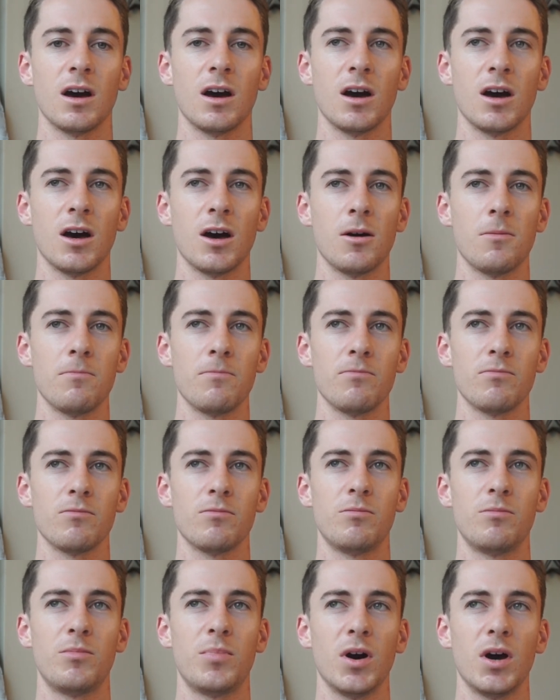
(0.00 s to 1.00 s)

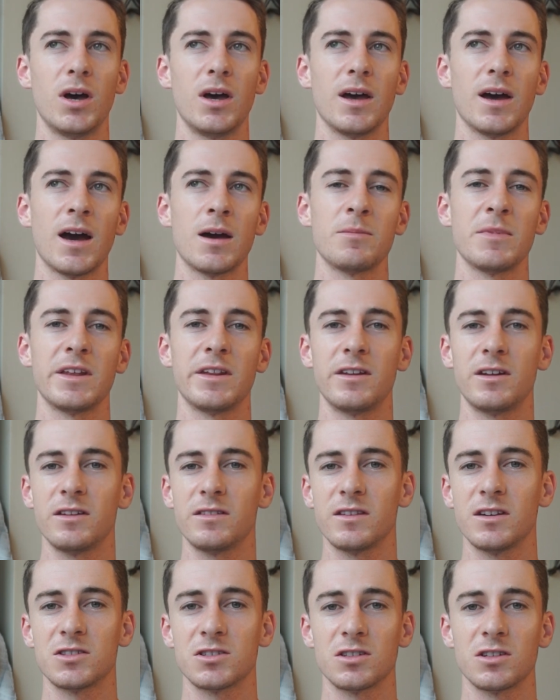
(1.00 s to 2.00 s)
But I made the
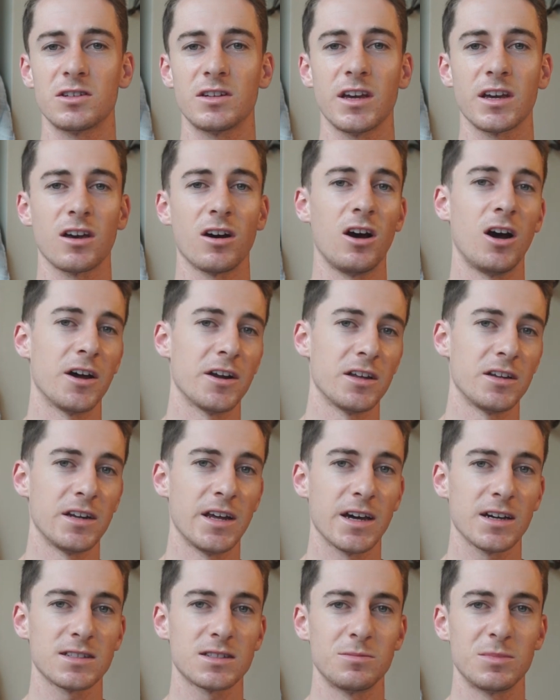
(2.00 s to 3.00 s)
decision to take Audit
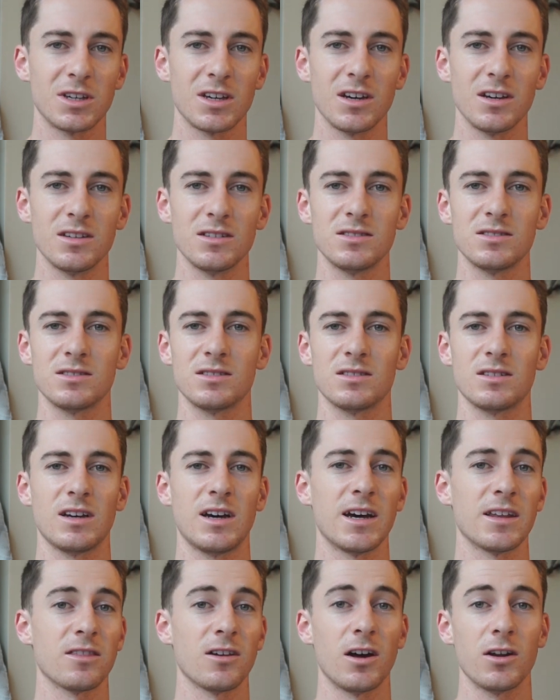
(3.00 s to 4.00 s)
next because
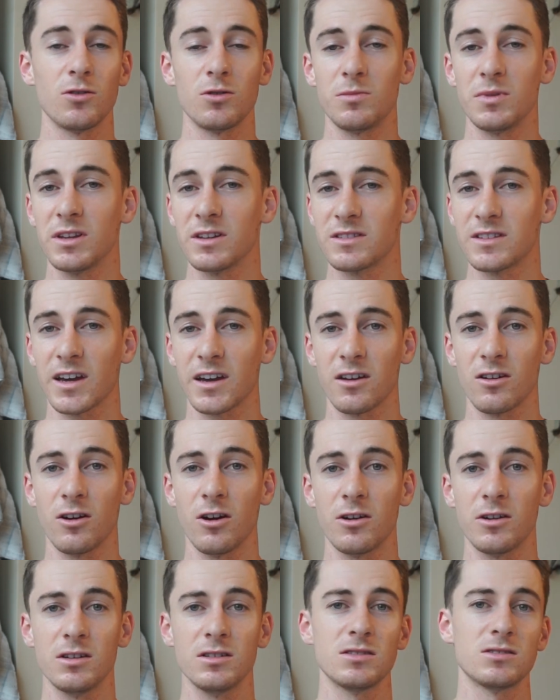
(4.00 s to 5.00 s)
I thought it would be the second
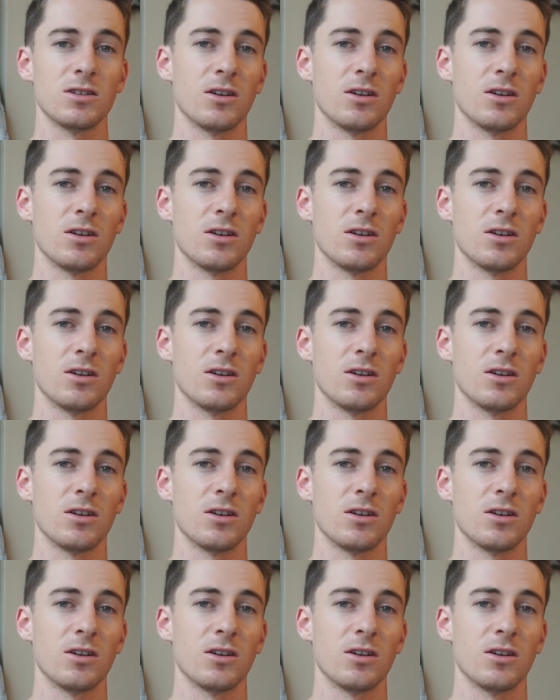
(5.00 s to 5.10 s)
hardest.